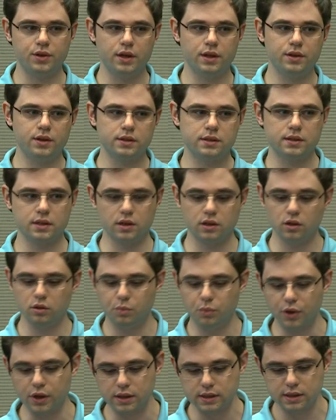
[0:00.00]
the, the single
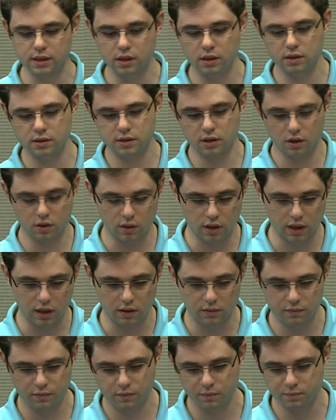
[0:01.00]
pixel. So
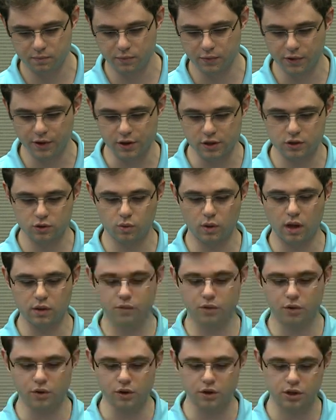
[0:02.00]
uh, there is one
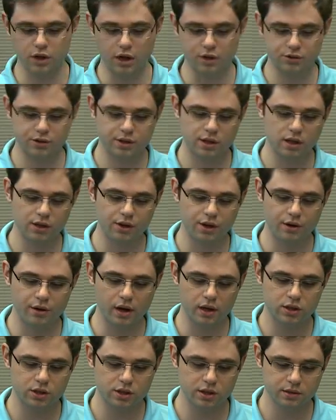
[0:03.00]
for each cardinal
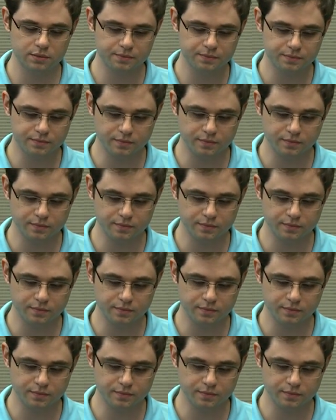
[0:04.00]
direction.